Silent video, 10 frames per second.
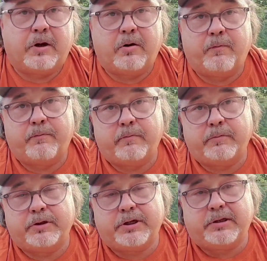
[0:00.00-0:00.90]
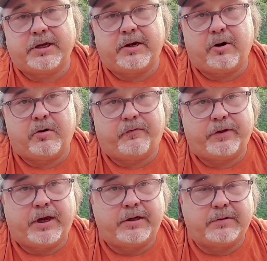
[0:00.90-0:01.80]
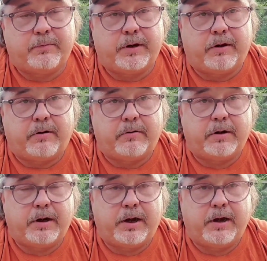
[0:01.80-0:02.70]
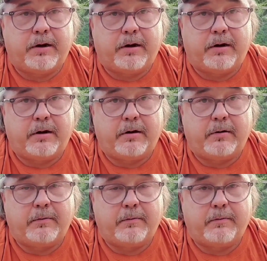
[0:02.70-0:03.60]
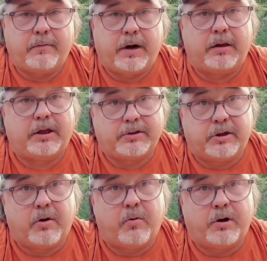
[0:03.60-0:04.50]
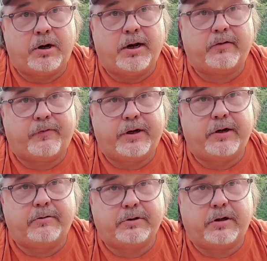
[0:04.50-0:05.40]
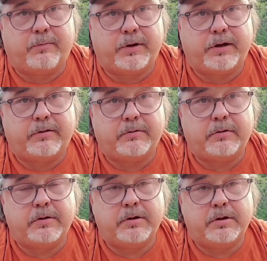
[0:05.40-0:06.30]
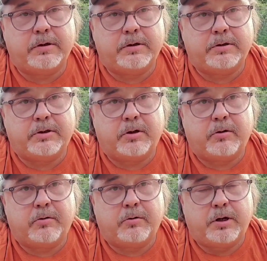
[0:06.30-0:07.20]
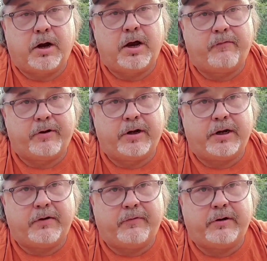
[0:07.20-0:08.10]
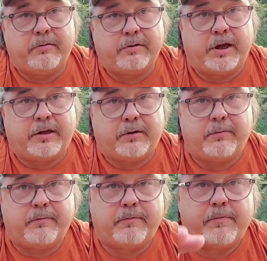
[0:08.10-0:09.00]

So just hit that notification bell, and I'll let you know when the next video is going to be. So y'all have a good evening. Thank you.